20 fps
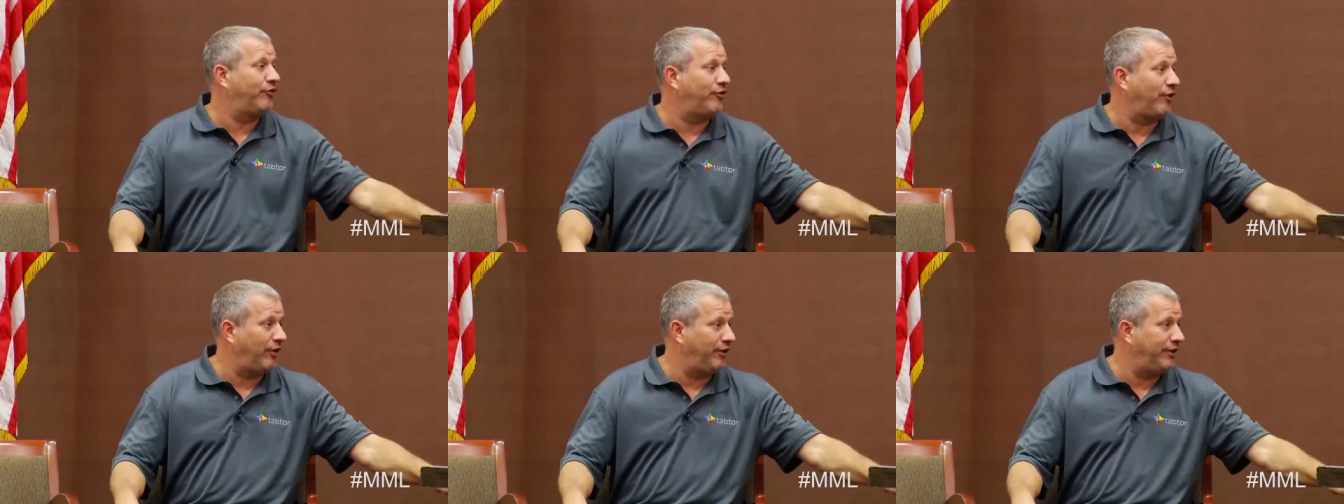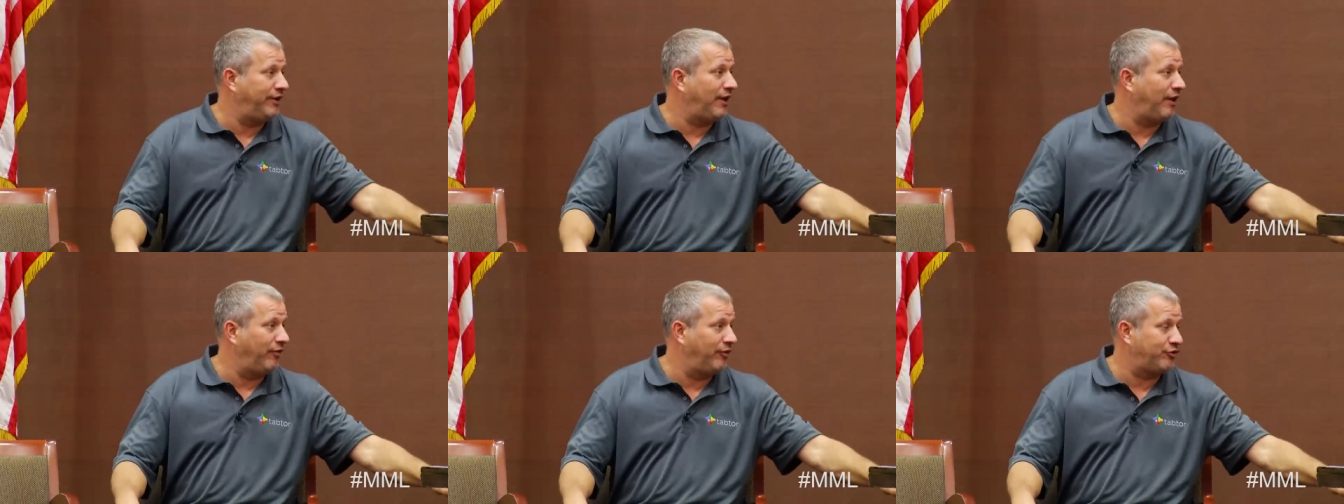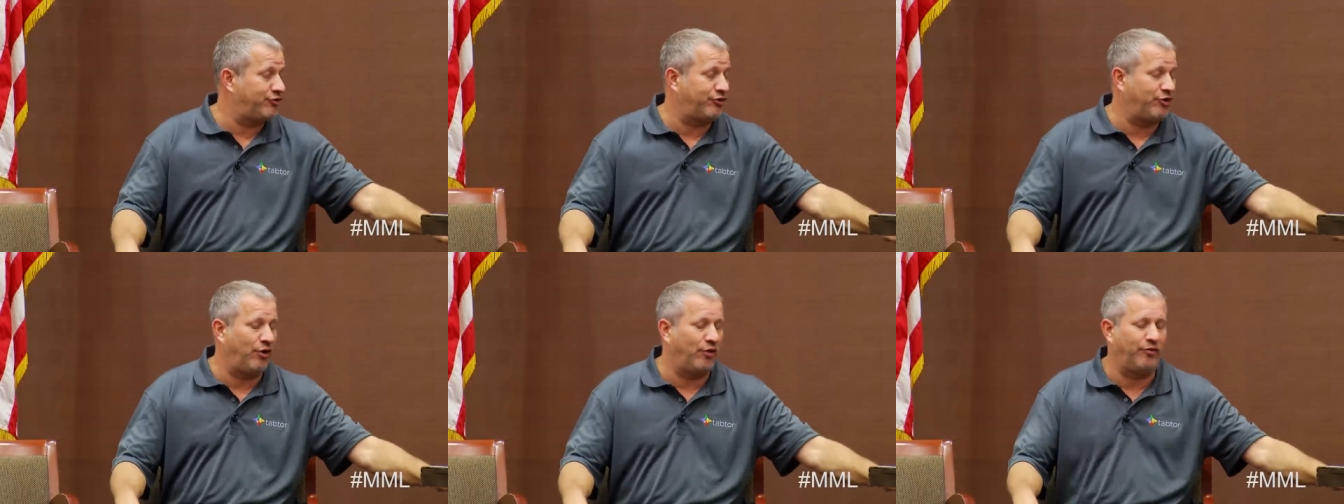on the
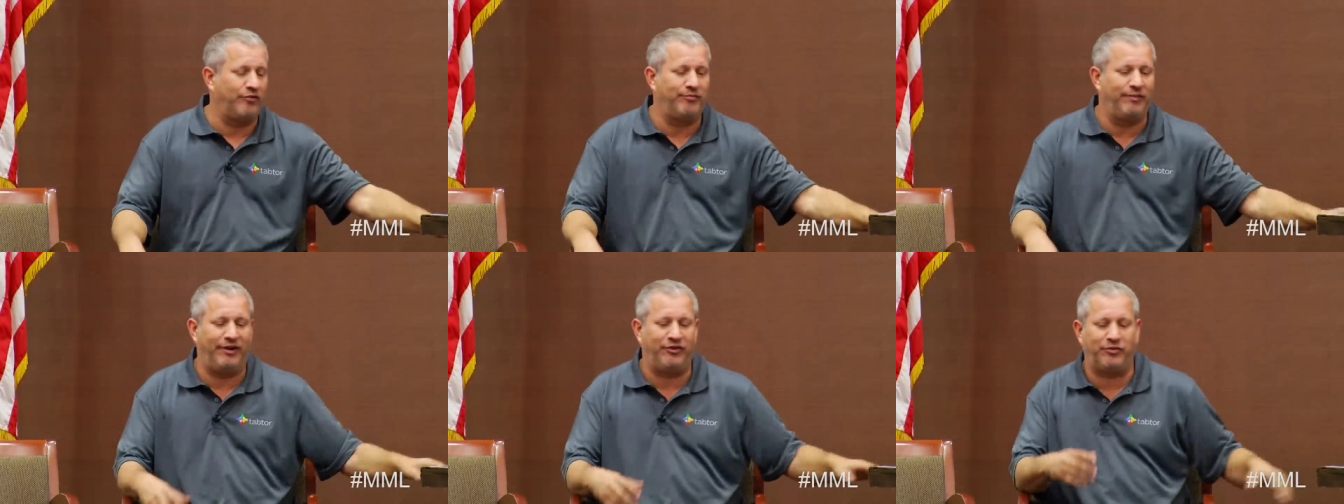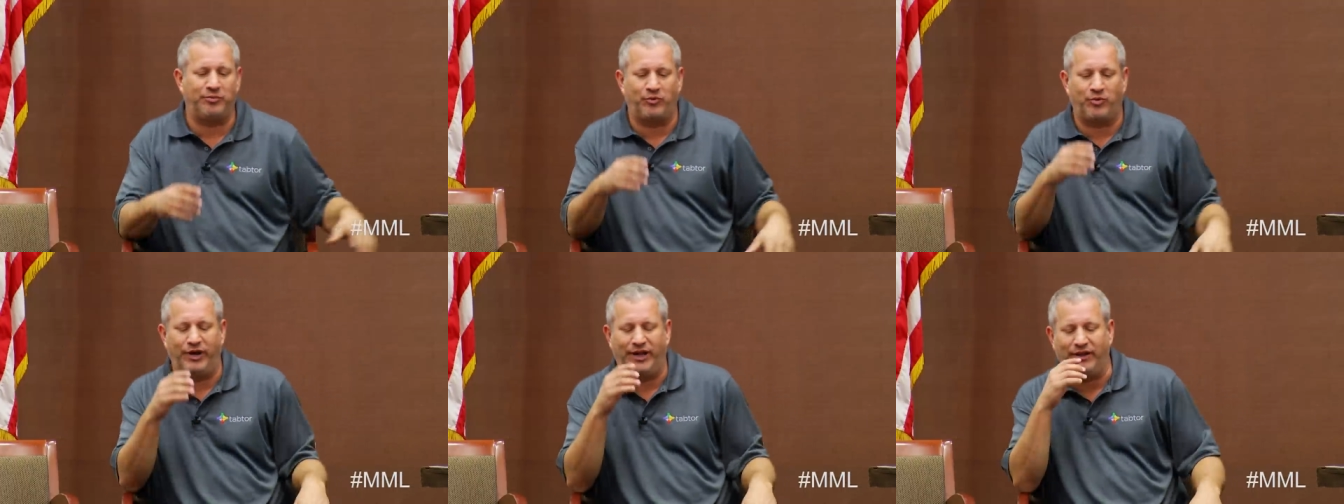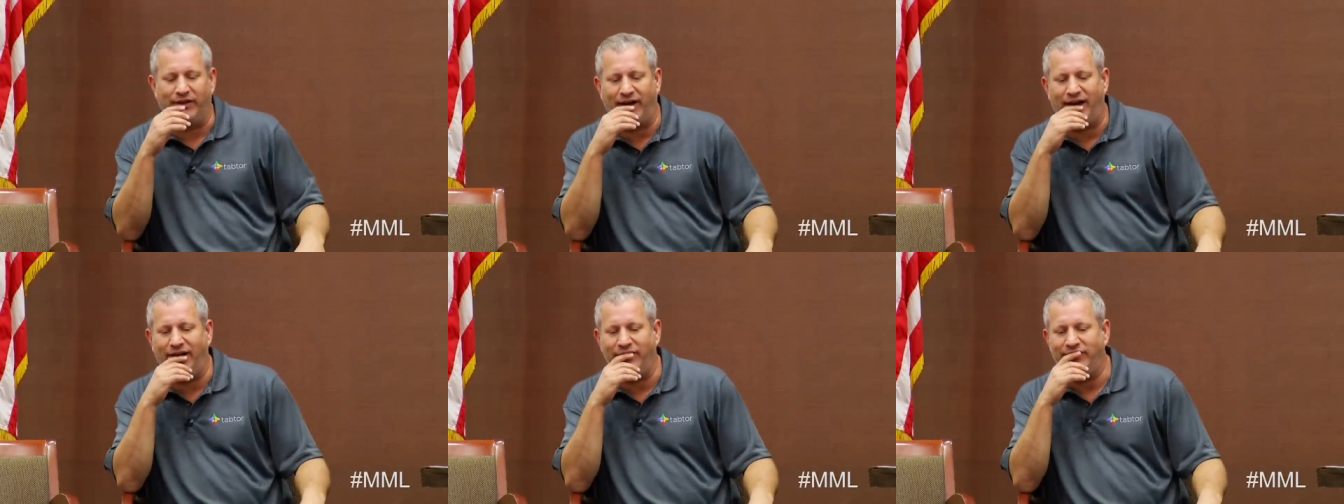show of Mason Morning
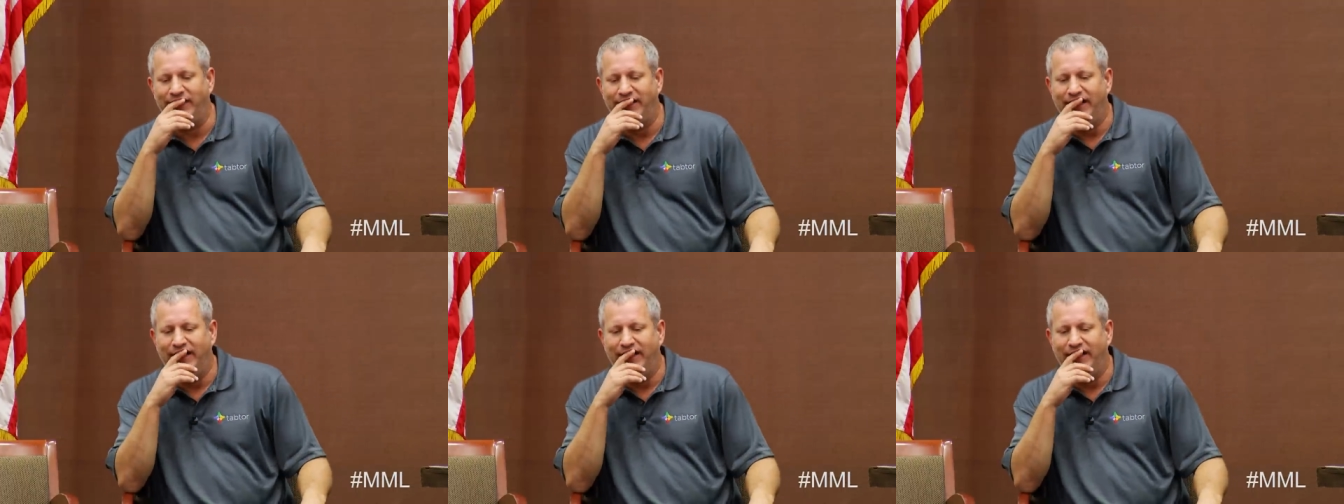Live,